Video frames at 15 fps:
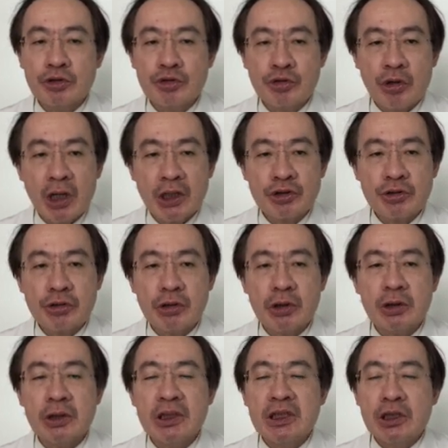
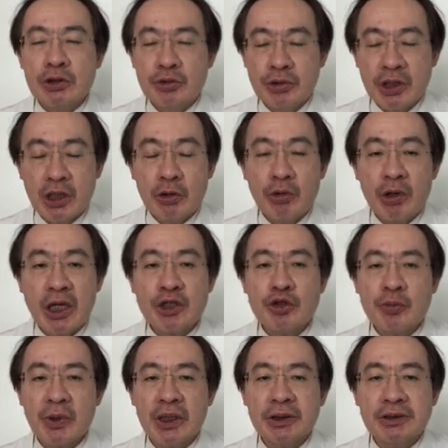structure
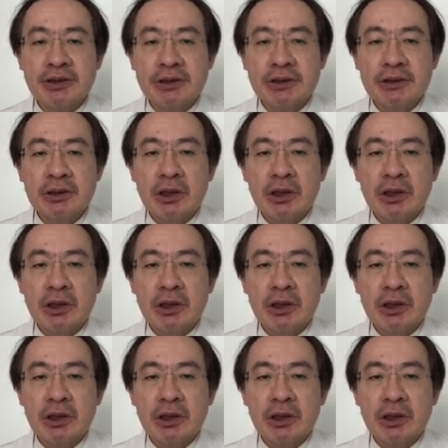rearrangements,